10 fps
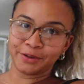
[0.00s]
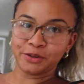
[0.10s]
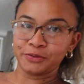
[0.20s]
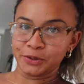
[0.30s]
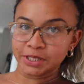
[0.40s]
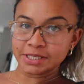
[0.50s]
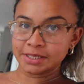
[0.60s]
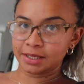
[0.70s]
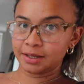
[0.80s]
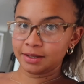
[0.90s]
don't know if you can
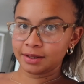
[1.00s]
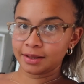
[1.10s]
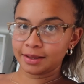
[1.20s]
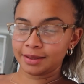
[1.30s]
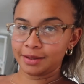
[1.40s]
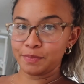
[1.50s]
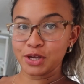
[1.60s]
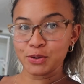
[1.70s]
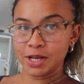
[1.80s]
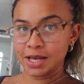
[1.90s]
see the
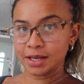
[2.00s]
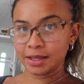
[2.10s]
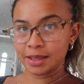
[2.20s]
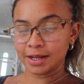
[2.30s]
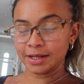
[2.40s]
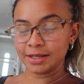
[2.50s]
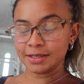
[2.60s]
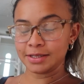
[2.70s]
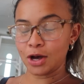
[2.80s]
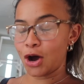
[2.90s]
beauty that
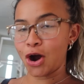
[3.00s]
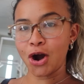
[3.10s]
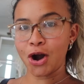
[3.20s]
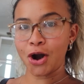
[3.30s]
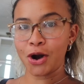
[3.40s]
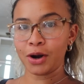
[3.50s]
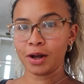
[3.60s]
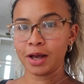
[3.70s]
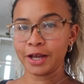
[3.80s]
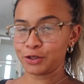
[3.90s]
is our
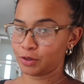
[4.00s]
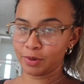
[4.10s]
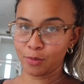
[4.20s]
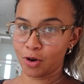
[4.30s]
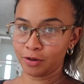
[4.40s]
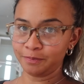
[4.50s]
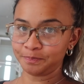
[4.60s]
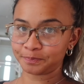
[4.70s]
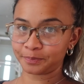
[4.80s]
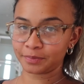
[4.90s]
entryway wall.
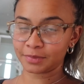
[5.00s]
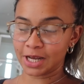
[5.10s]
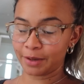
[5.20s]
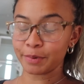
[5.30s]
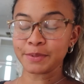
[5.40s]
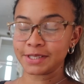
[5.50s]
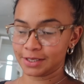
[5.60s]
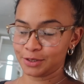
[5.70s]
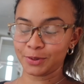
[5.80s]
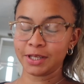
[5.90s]
I'm
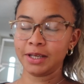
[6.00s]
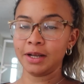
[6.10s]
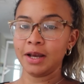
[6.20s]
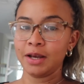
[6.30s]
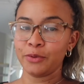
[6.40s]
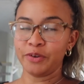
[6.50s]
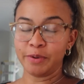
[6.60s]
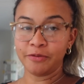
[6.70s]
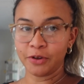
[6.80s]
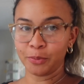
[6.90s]
obsessed with it. We've
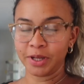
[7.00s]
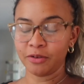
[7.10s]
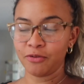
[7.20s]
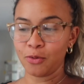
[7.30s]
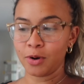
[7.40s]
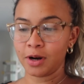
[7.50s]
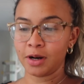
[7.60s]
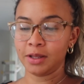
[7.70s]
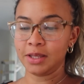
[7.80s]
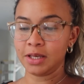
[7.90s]
been filming
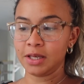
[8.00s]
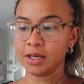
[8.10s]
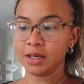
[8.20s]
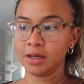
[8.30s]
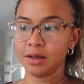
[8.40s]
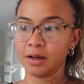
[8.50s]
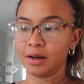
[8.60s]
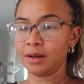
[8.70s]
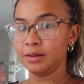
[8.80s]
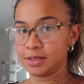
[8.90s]
for the
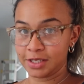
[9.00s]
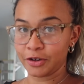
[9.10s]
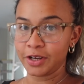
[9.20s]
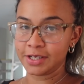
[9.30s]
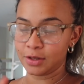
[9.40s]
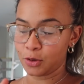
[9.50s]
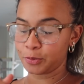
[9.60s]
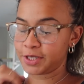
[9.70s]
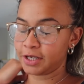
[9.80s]
series, the home